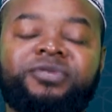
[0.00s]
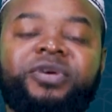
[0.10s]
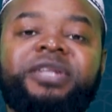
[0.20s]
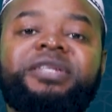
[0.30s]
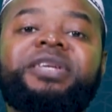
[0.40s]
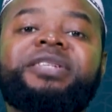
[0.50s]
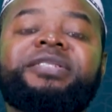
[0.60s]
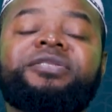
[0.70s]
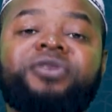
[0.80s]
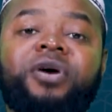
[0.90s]
So it
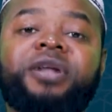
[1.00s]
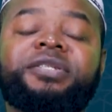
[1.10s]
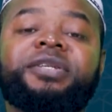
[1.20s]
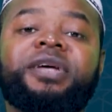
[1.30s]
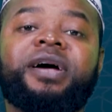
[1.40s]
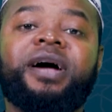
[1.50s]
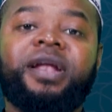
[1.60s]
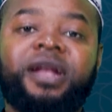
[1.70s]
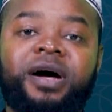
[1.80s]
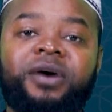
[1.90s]
is not
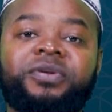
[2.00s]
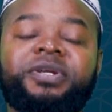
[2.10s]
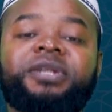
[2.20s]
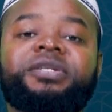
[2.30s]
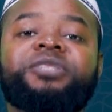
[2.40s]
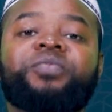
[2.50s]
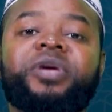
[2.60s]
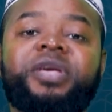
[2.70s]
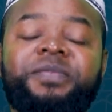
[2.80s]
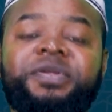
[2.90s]
allowed, it is
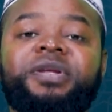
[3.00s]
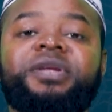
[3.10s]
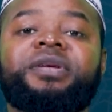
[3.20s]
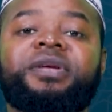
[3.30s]
prohibited